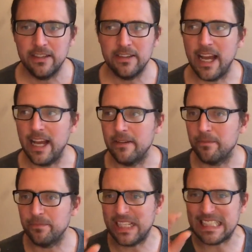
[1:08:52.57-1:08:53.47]
that
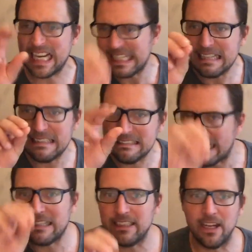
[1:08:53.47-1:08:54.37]
that eh, eh,
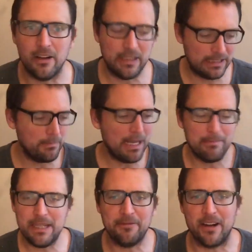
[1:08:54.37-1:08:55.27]
eh, you know, he's made
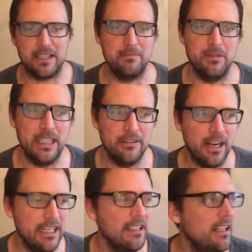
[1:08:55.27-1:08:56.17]
me fucking bleed,
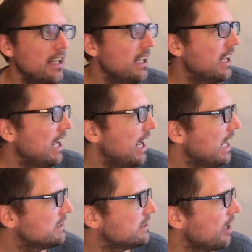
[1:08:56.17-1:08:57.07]
right?
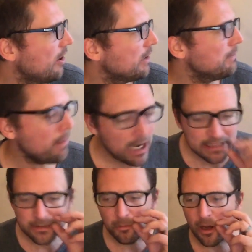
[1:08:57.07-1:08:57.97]
And so he
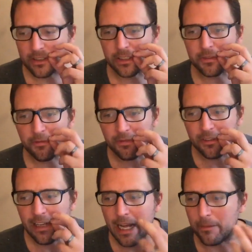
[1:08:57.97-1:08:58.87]
bites Walter's
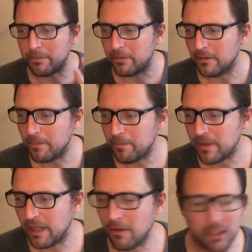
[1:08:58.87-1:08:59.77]
lip,
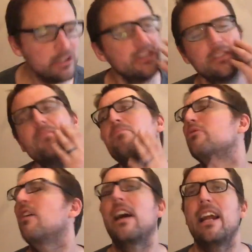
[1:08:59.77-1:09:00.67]
and Walter's just
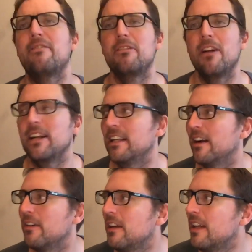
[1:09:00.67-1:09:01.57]
blood everywhere, you
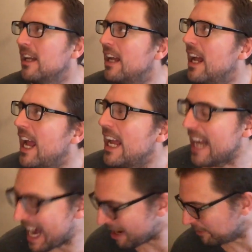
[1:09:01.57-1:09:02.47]
know. And
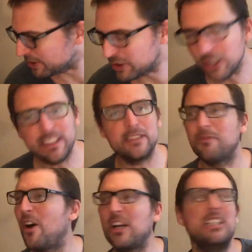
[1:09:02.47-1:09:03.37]
I almost took this
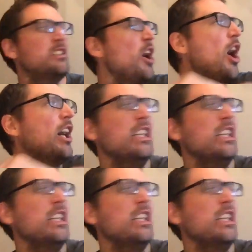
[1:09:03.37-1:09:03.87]
fucking dog